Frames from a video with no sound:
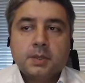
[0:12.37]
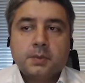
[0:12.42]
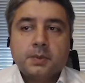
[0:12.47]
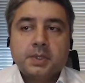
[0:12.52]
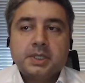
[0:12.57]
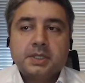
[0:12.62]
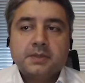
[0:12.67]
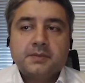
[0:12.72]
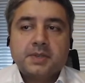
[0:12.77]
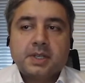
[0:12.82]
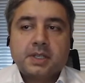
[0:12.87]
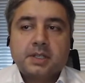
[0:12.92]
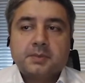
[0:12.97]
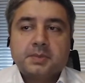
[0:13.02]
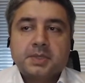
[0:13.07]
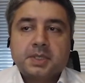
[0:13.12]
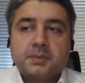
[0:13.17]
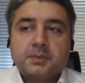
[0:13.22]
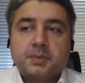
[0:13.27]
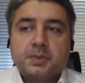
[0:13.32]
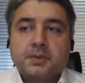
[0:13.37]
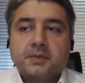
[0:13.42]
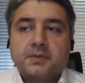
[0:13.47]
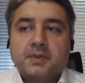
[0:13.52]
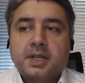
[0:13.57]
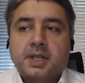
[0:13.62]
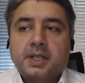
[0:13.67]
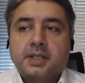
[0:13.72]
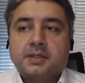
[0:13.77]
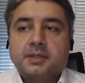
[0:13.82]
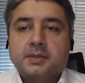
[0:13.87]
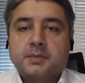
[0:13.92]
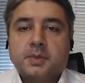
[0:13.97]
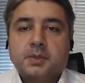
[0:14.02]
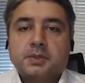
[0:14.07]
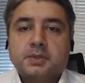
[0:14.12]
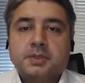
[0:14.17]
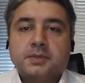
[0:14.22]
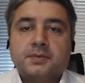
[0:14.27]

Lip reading: We developed and provide the most